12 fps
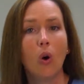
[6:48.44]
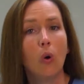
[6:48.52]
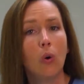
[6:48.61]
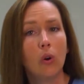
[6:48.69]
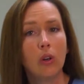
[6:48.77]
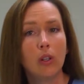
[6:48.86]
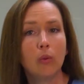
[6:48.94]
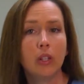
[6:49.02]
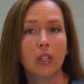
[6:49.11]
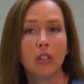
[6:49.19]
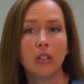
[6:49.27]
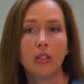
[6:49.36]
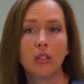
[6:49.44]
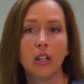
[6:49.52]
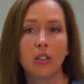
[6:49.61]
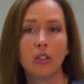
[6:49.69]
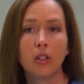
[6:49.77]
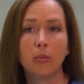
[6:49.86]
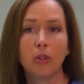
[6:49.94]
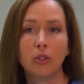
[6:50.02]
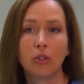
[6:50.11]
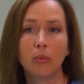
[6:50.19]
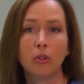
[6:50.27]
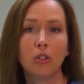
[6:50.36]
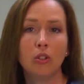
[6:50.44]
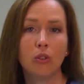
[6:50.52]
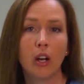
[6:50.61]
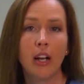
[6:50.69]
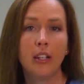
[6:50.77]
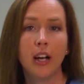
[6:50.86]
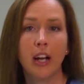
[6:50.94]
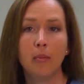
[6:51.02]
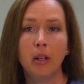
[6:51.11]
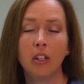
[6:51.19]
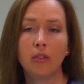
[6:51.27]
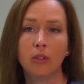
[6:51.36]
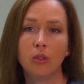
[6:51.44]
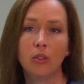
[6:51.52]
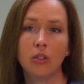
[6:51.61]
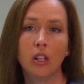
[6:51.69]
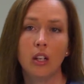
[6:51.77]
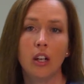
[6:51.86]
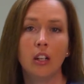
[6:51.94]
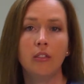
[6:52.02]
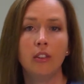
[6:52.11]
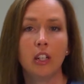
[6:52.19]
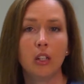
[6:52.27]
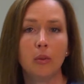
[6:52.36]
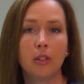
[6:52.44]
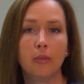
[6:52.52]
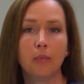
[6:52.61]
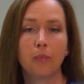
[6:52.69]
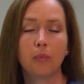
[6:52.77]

or we can discuss the prescription dry diabetic foods that are available.